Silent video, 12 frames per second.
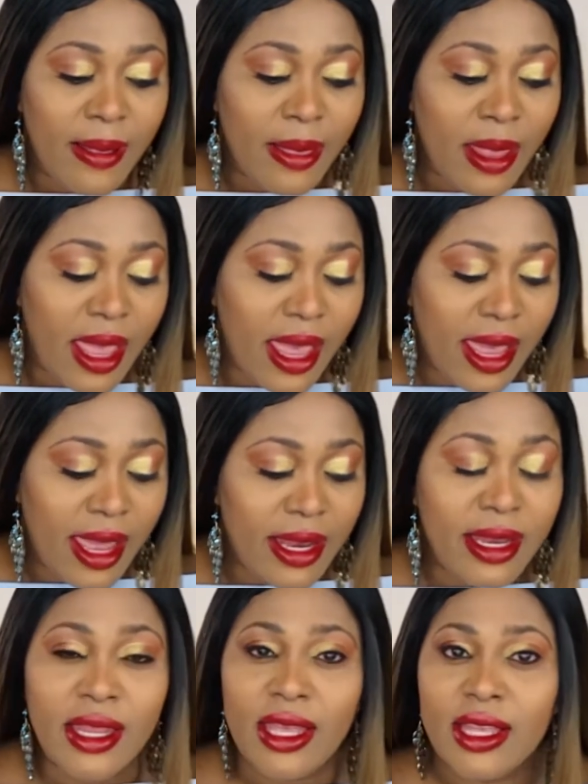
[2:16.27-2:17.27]

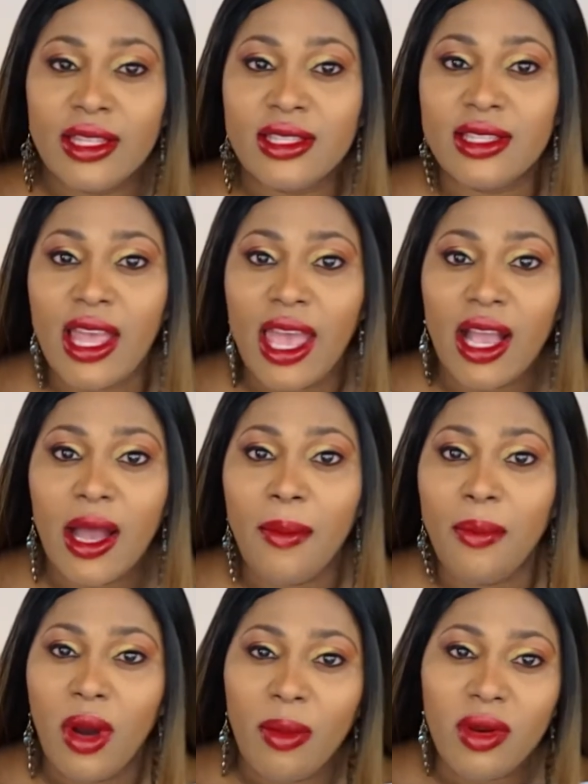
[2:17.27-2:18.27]
and it's like a
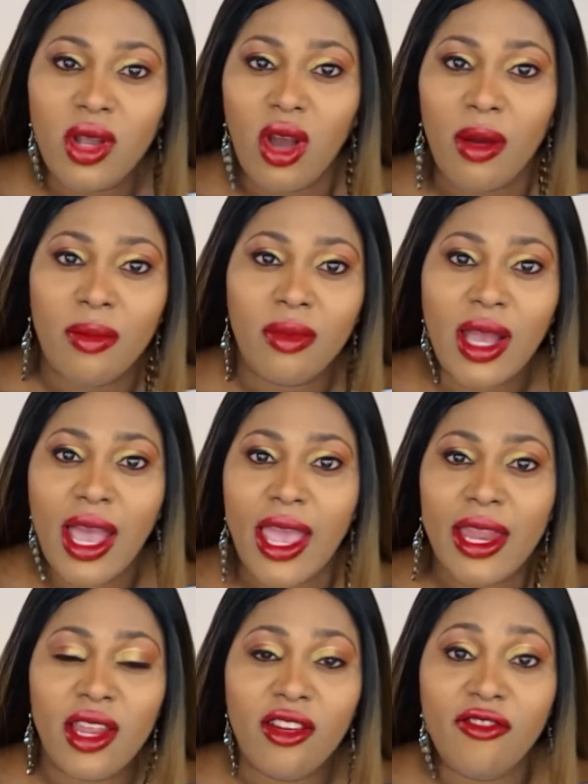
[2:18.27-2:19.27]
bubblegum
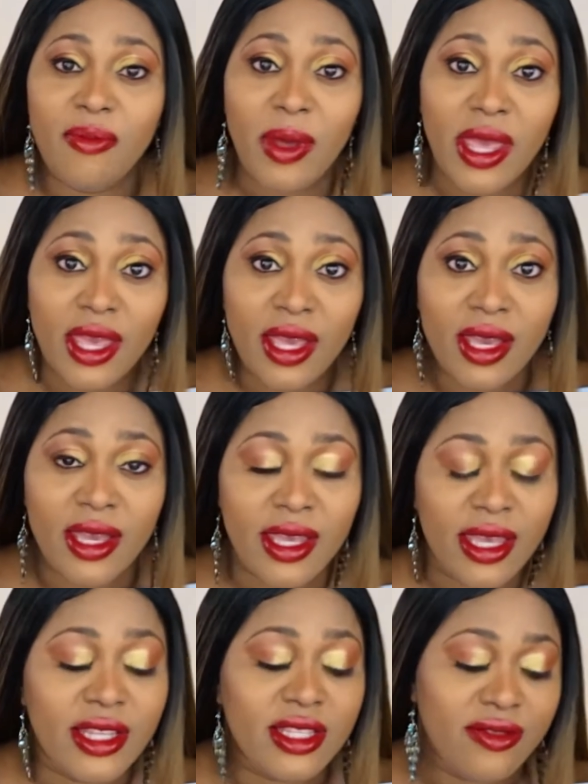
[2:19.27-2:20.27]
kind of pink.
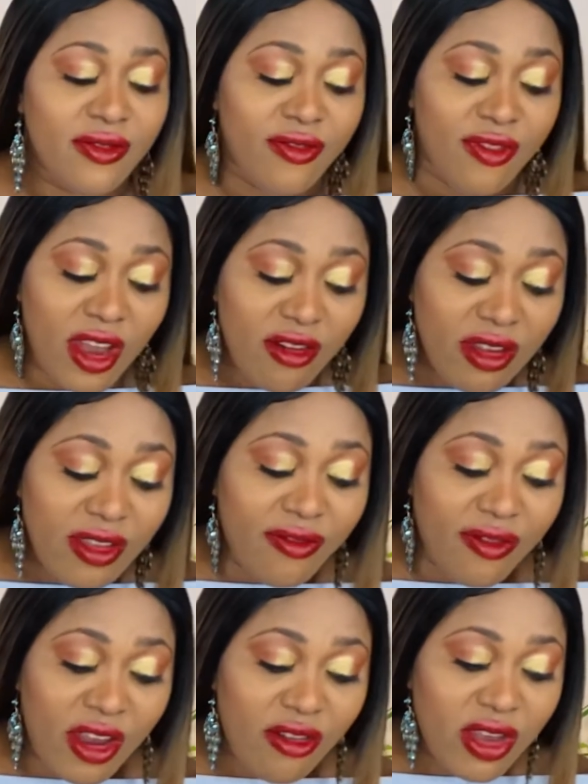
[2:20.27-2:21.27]
It's very,
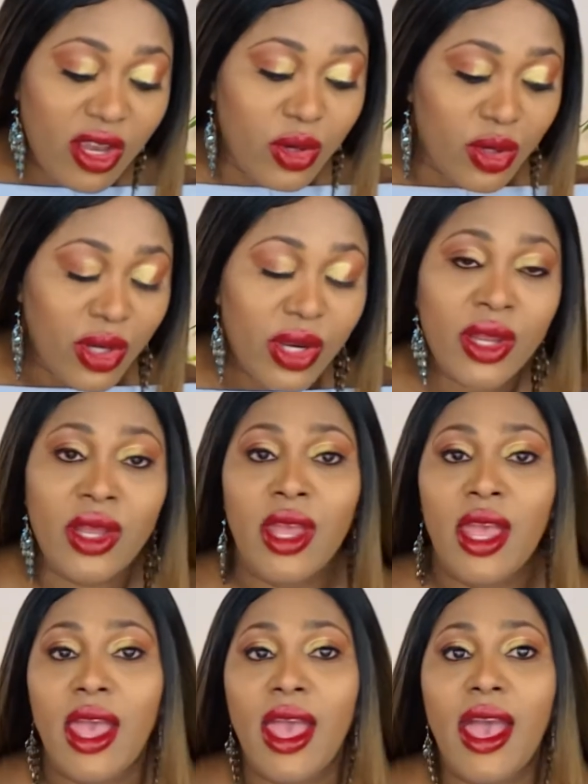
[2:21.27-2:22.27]
very good,
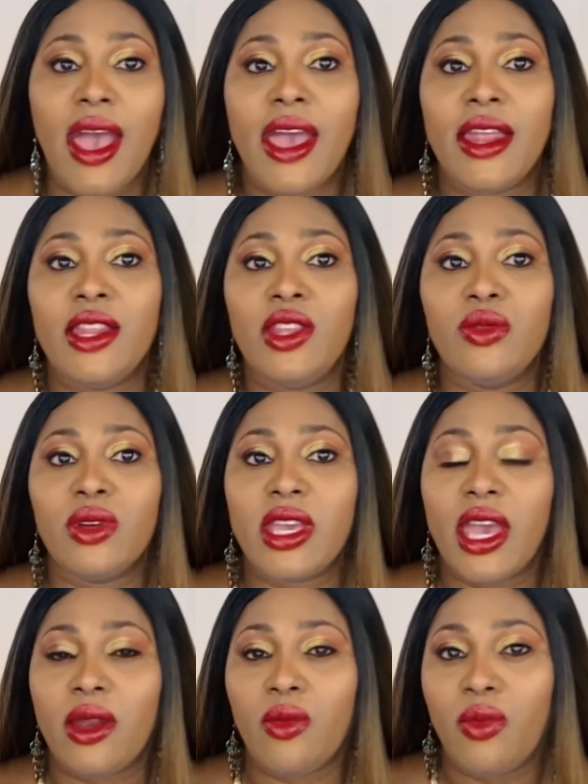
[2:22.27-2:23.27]
and you
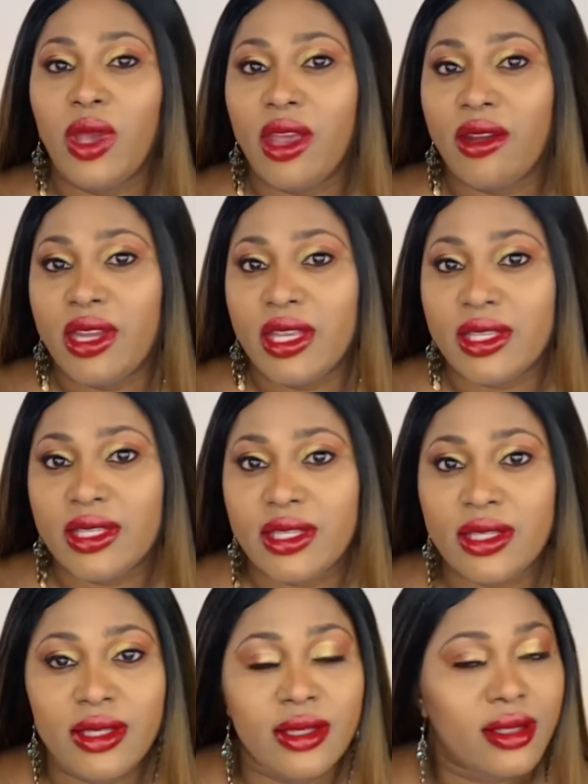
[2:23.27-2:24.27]
can wear
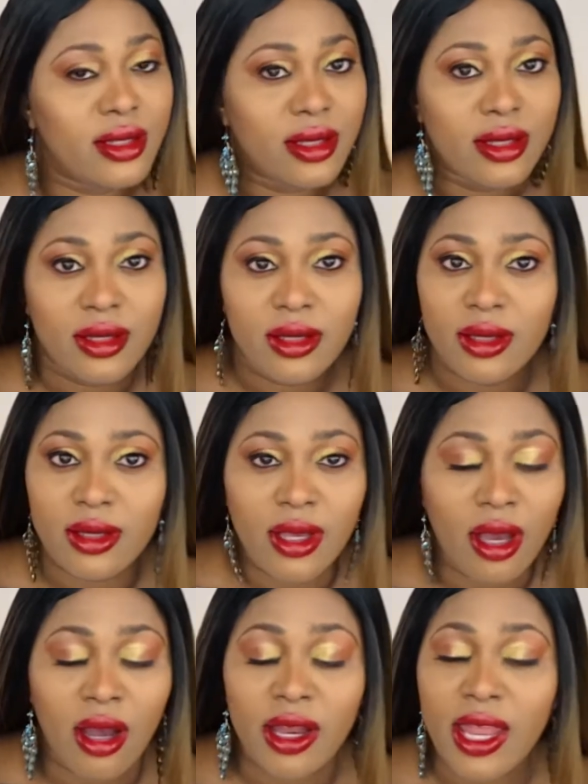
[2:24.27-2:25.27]
this
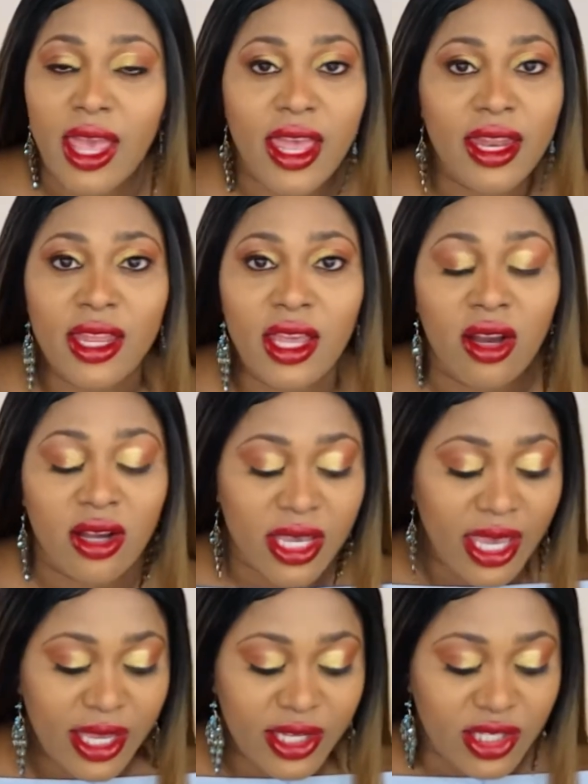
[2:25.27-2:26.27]
on any
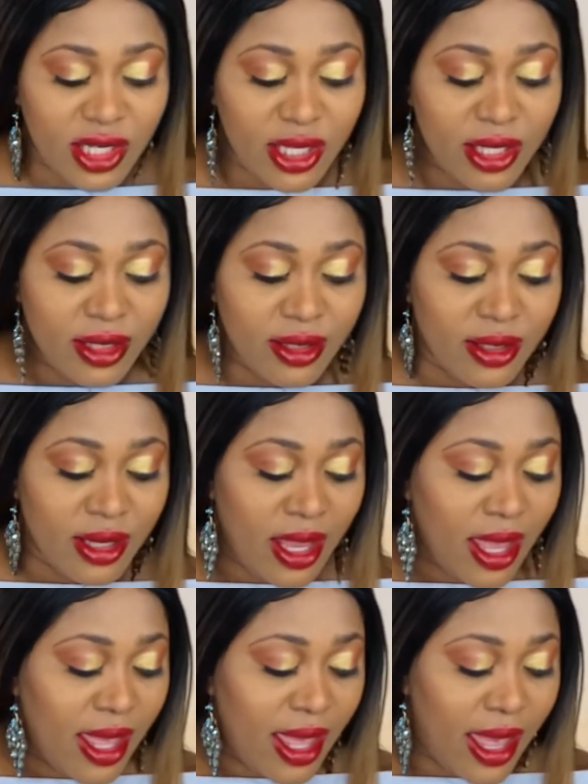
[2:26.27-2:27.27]
occasion,
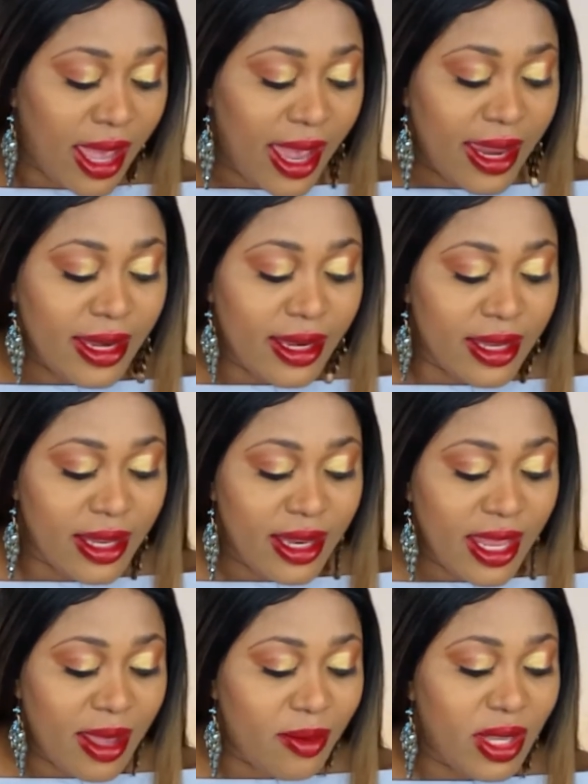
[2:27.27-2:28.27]
and the
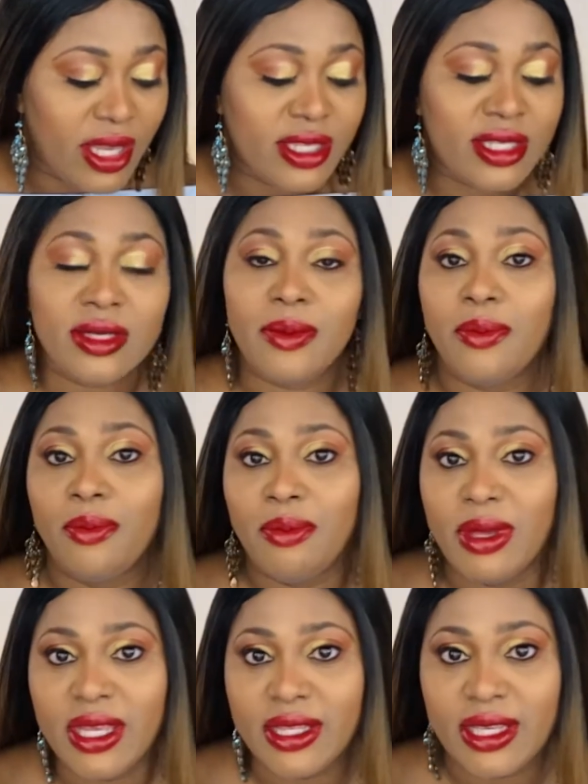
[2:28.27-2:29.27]
name is
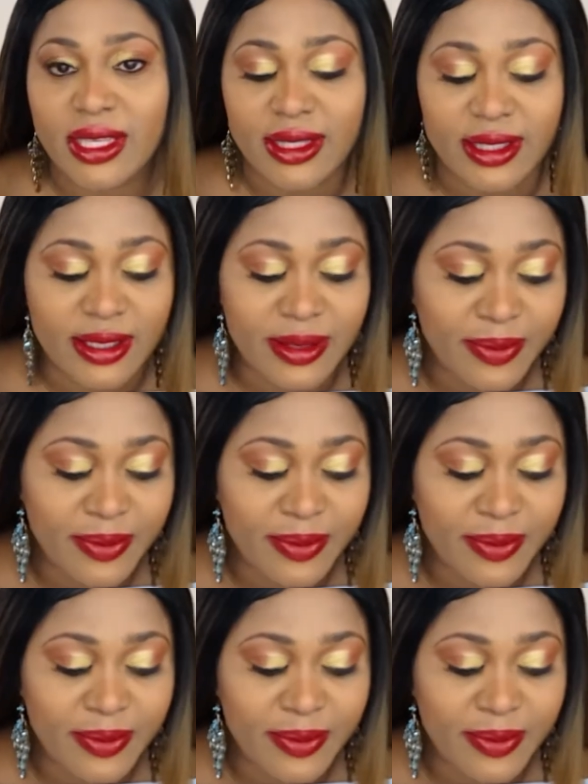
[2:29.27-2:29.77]
Beat It.